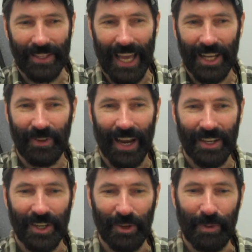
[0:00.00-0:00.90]

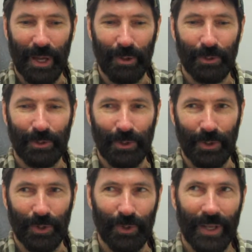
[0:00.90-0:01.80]
satisfaction of being able
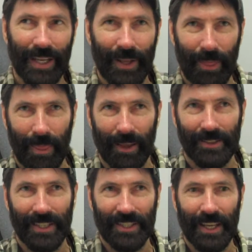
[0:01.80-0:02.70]
to
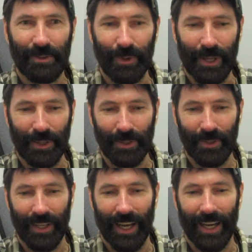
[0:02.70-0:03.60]
successfully
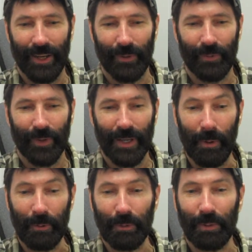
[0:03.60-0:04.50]
come
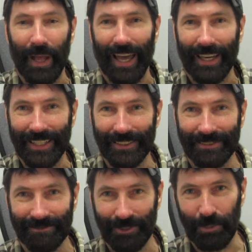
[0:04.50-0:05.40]
up with a plan and
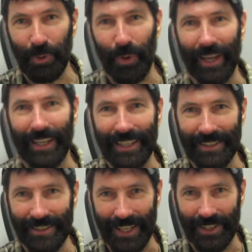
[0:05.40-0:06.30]
deploy it
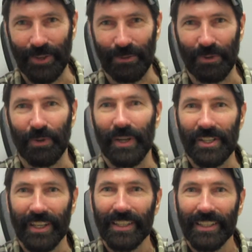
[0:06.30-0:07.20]
and see it to
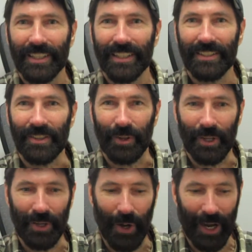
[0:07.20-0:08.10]
fruition. So
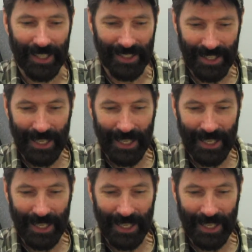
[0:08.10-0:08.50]
that, I can